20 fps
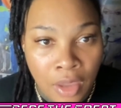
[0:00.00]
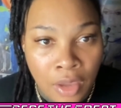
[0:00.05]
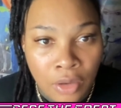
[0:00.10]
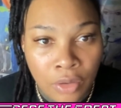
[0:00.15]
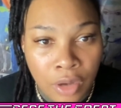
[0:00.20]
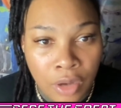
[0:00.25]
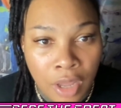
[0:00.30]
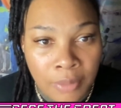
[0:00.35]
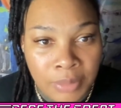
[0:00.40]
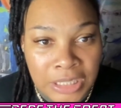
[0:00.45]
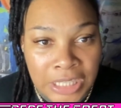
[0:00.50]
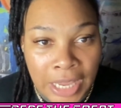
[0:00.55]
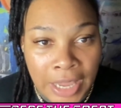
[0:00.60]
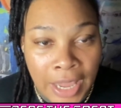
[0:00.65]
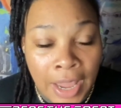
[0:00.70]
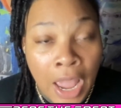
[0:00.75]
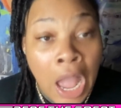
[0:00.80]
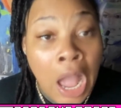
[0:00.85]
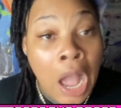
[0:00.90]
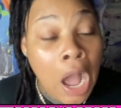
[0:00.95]
You know what
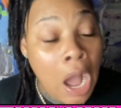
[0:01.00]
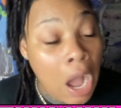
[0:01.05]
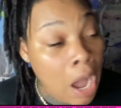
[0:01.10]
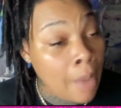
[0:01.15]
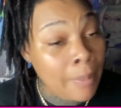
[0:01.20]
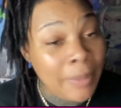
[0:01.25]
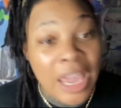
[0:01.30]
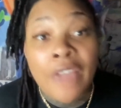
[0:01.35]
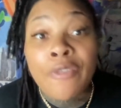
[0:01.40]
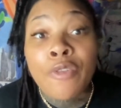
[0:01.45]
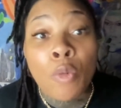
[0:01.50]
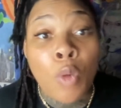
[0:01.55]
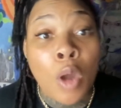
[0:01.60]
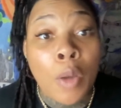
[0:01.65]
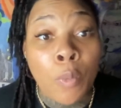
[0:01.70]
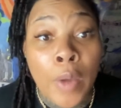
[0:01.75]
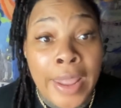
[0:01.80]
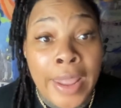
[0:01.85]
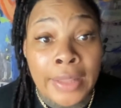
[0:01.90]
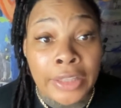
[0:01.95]
I'm saying? Even with
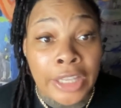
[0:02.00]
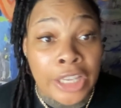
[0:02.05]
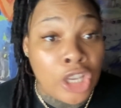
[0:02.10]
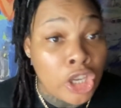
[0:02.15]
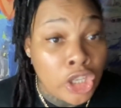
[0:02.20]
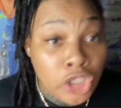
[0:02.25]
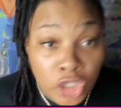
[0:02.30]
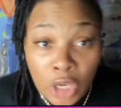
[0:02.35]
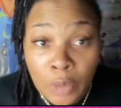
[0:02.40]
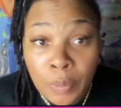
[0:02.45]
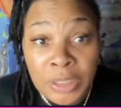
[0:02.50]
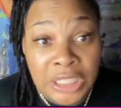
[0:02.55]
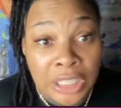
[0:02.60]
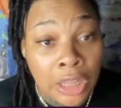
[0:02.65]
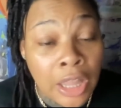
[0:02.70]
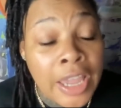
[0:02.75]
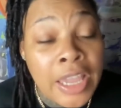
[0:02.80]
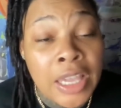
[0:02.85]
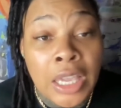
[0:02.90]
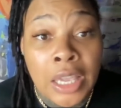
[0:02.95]
Whitley, she was
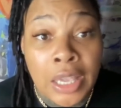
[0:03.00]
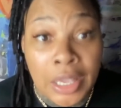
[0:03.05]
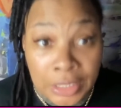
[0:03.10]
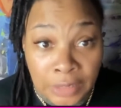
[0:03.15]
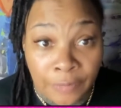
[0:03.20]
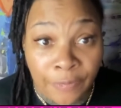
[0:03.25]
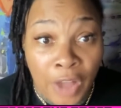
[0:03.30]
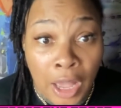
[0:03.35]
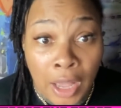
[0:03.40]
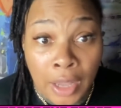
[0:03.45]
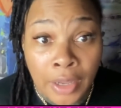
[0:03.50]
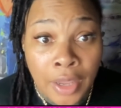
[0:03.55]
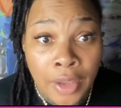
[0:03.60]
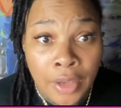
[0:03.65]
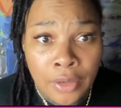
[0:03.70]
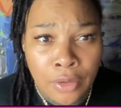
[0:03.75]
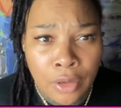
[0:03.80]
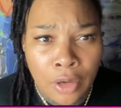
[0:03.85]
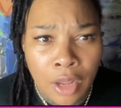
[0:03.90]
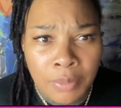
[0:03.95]
clingy as fuck.
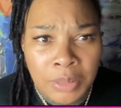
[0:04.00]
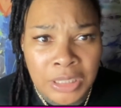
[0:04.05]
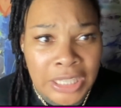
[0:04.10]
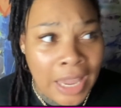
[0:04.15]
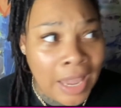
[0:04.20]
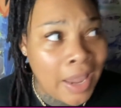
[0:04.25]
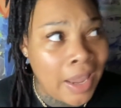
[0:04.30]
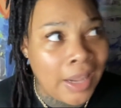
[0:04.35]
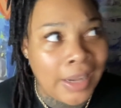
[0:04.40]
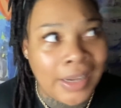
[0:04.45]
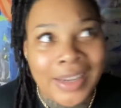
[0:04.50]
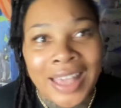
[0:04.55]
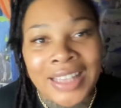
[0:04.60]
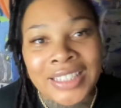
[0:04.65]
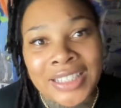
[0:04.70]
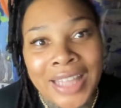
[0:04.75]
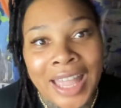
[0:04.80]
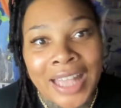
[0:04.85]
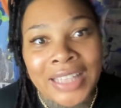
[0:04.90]
You know what I'm saying? And that's not